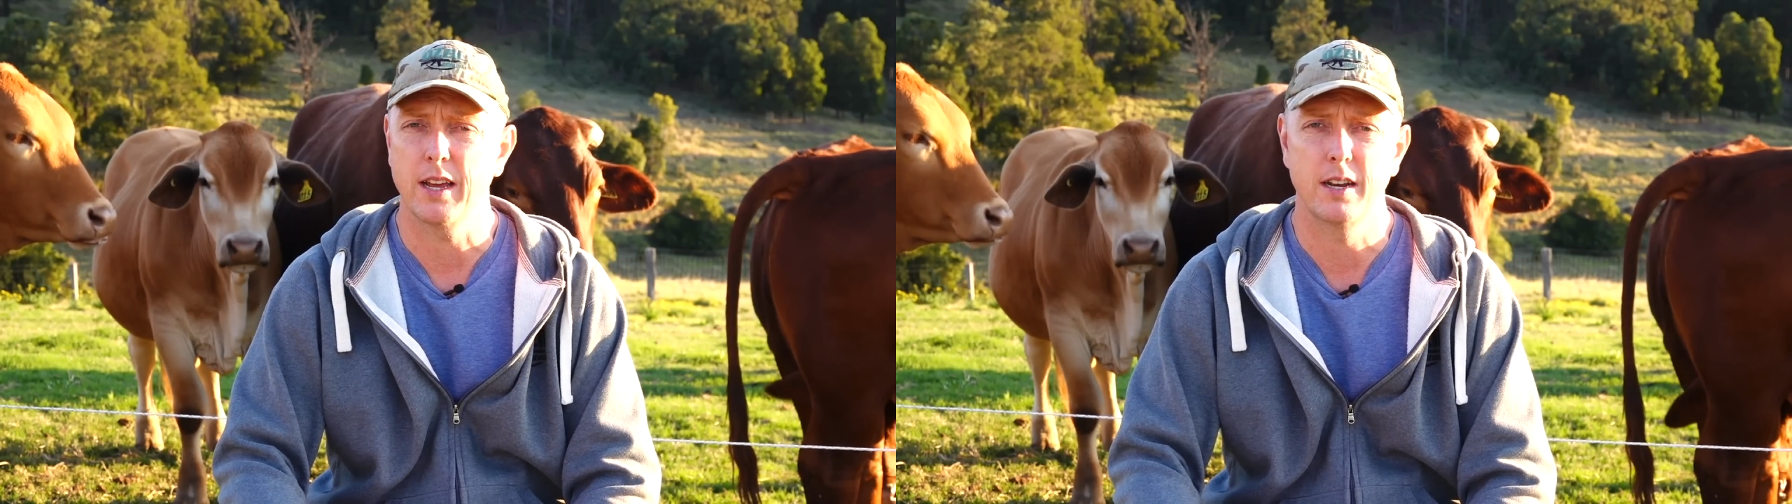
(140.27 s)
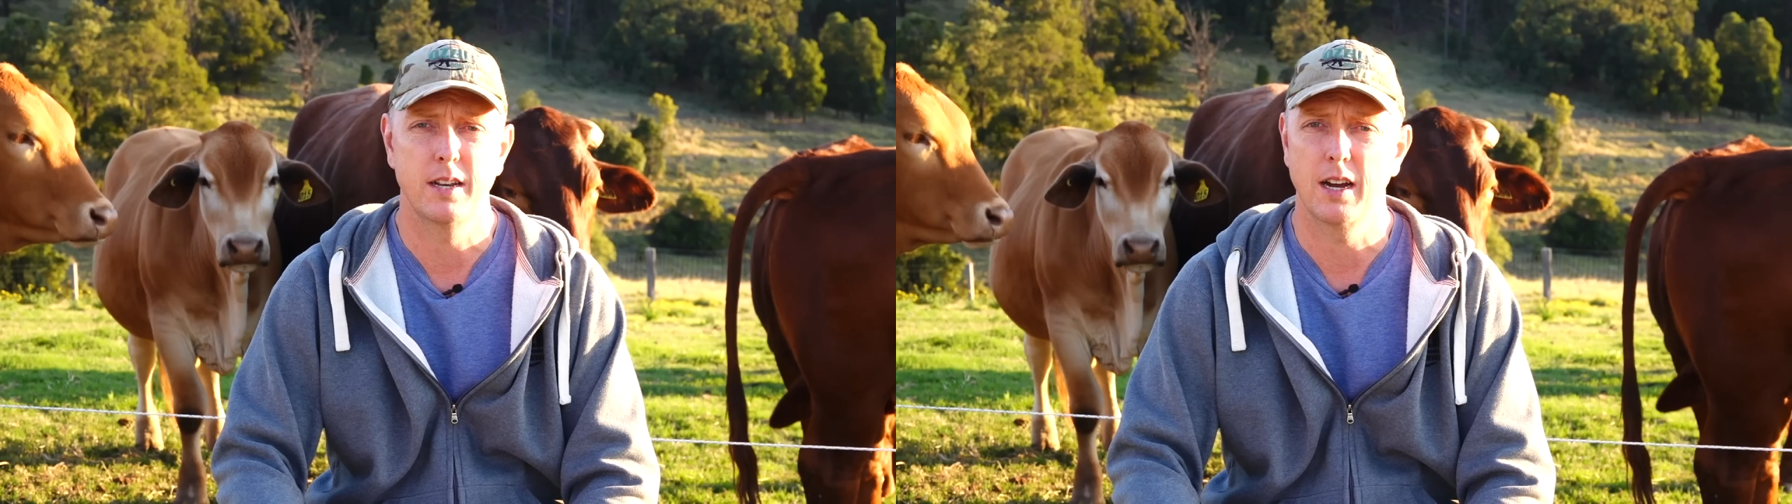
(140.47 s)

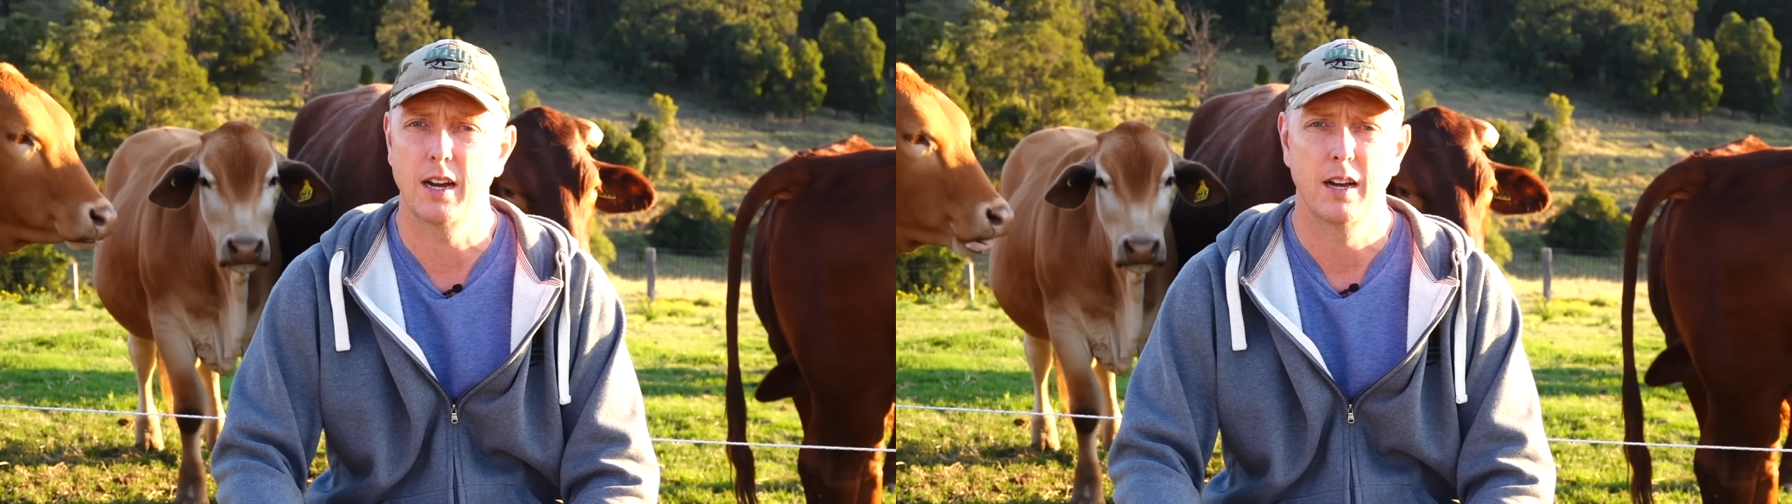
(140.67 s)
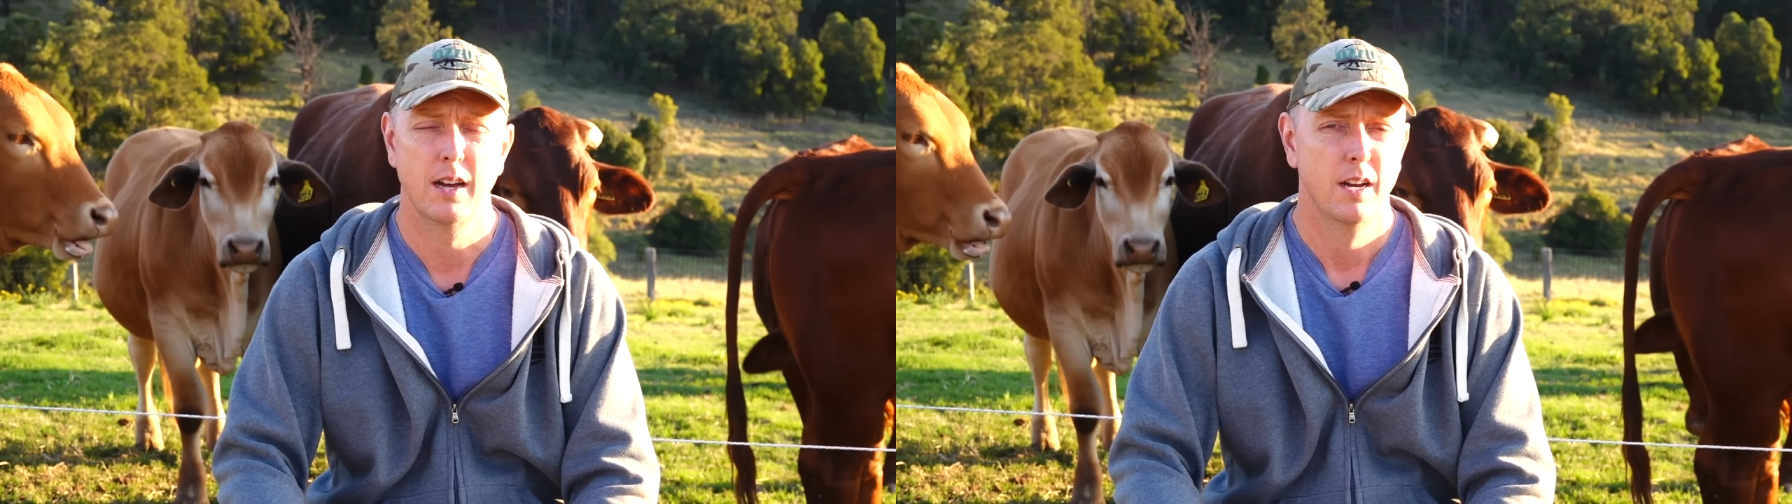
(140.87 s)
and
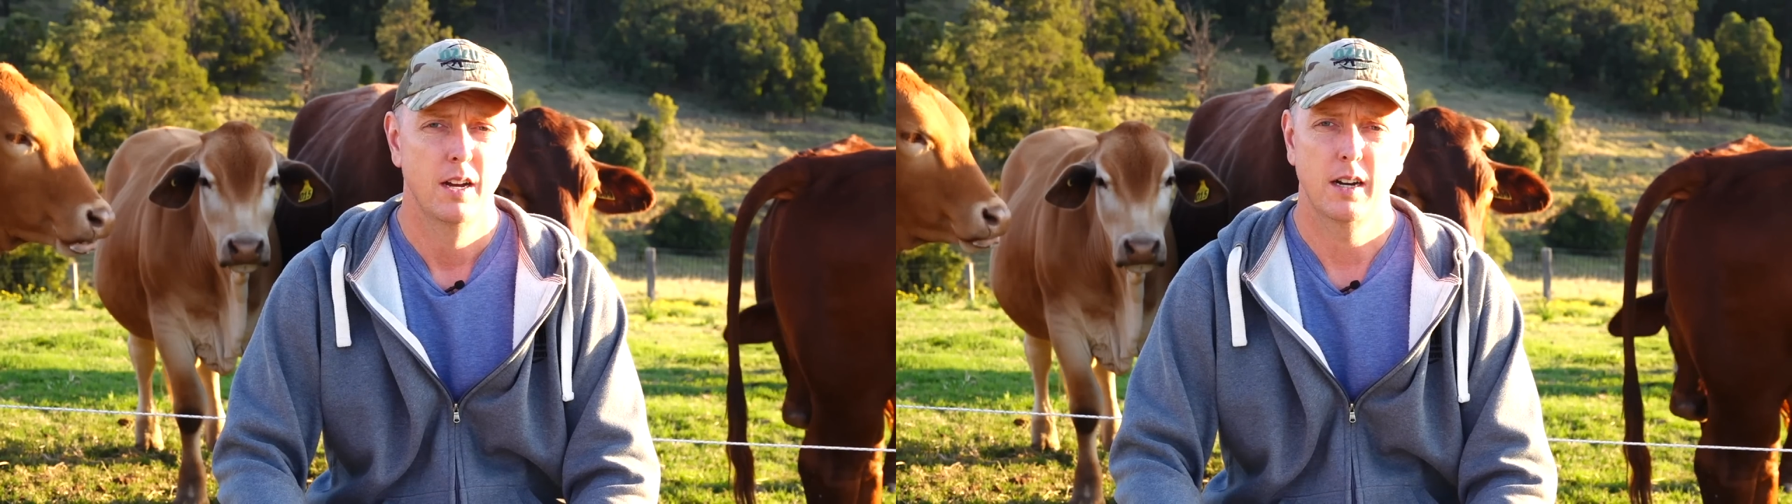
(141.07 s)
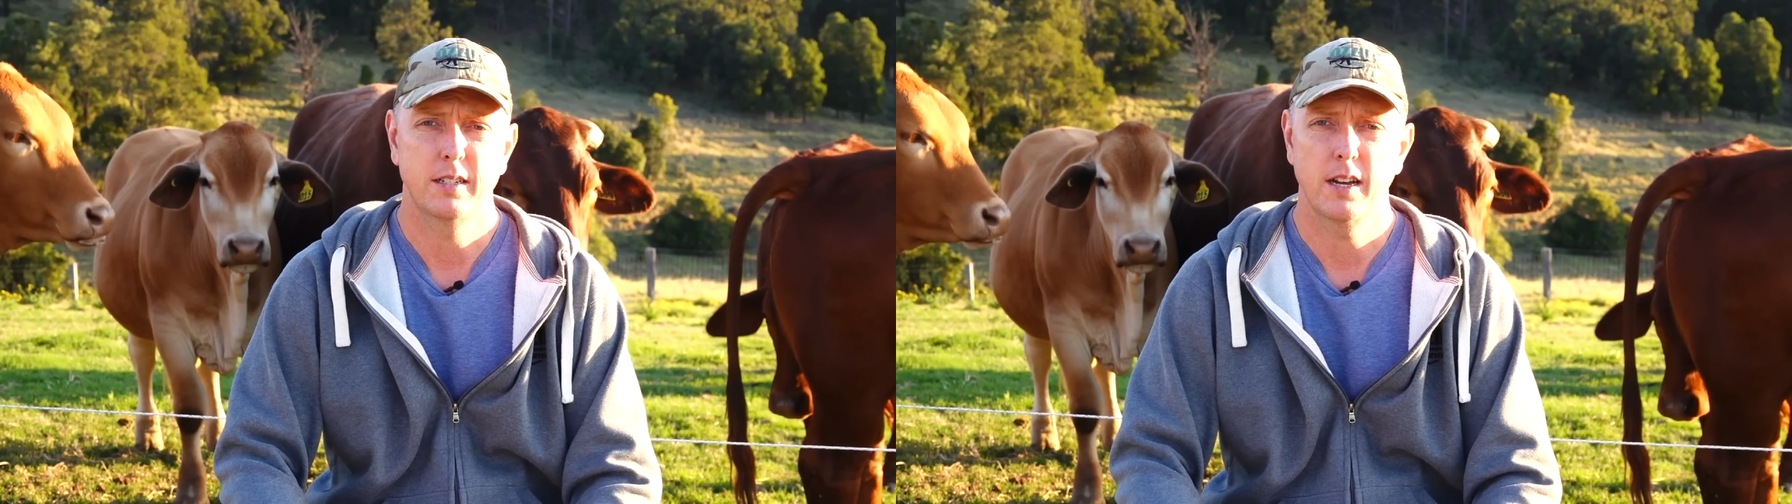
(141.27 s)

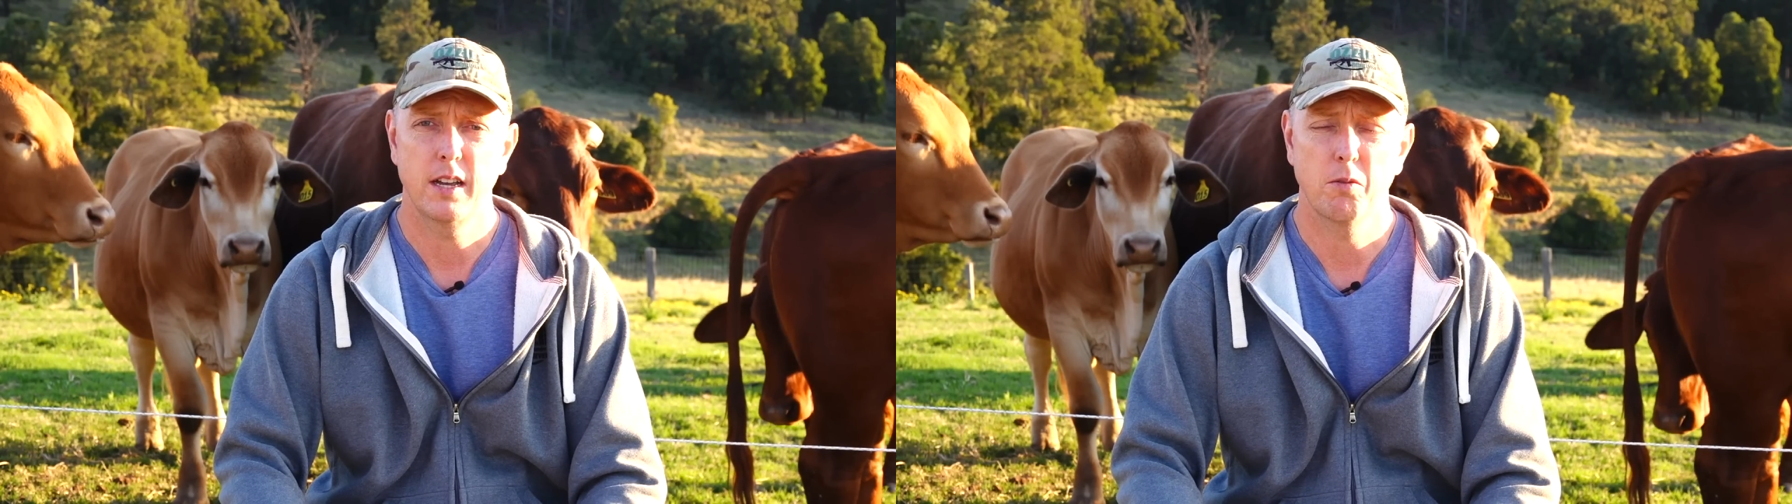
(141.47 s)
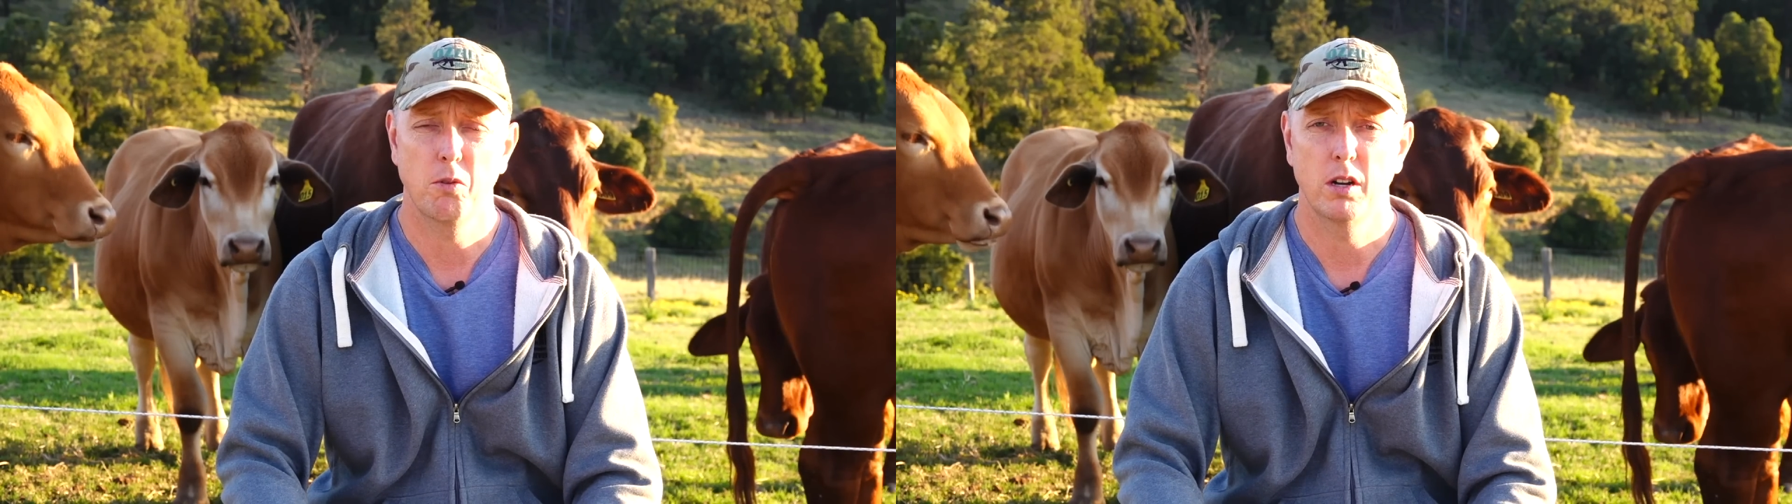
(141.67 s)
I tell
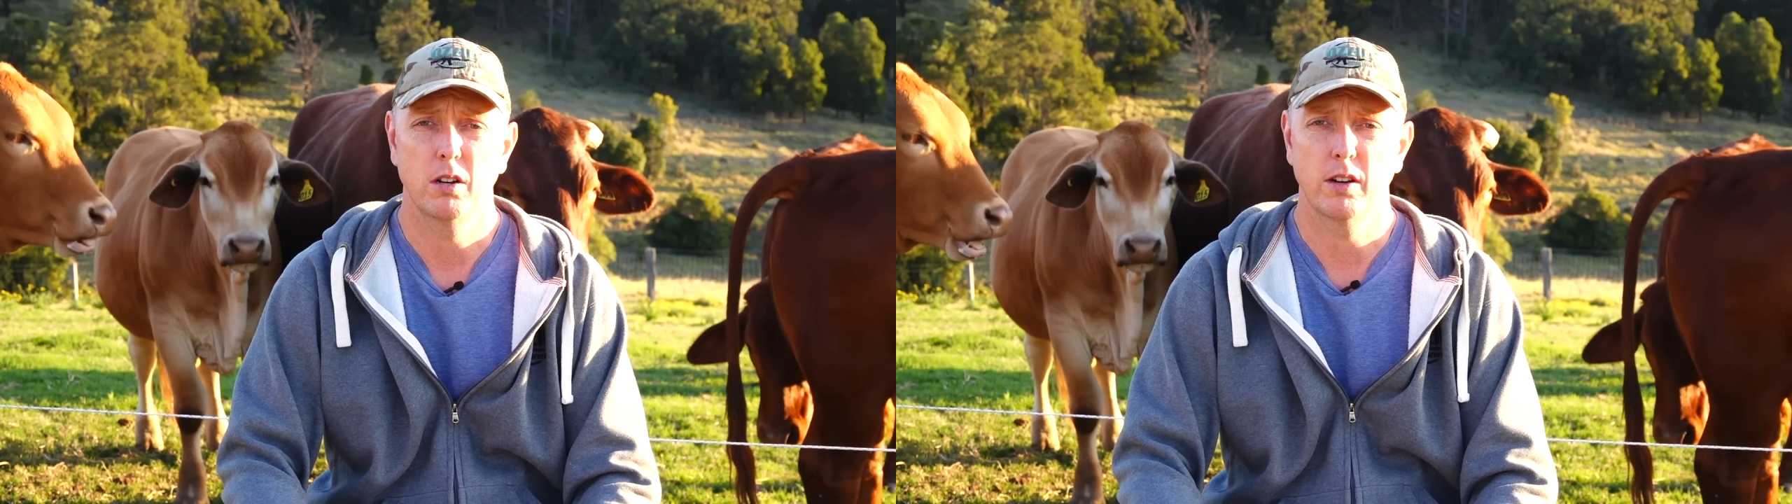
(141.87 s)
you what,